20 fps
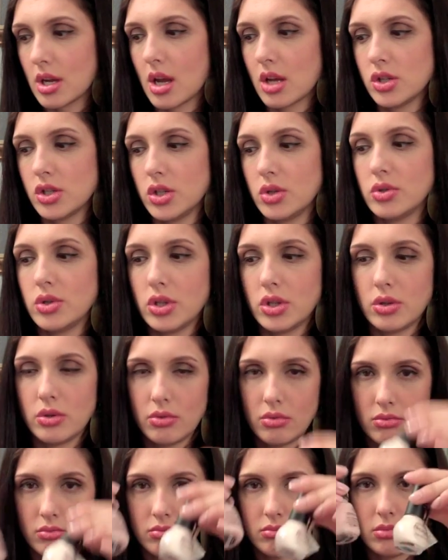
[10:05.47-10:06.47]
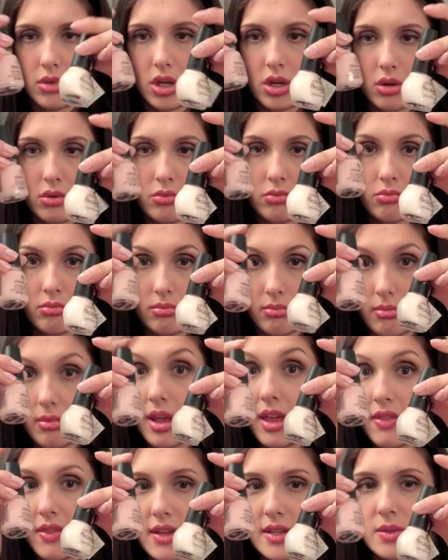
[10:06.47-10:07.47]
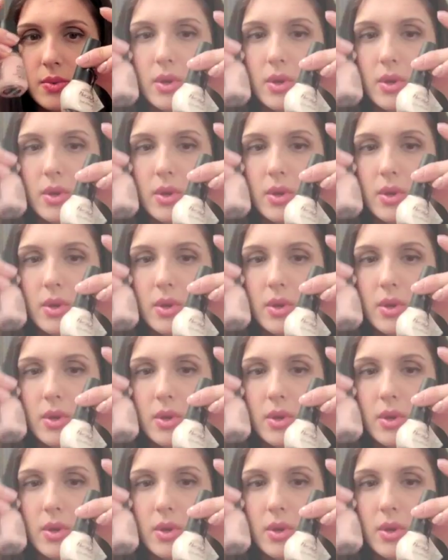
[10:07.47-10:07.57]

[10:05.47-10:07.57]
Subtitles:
as you do, you know, in this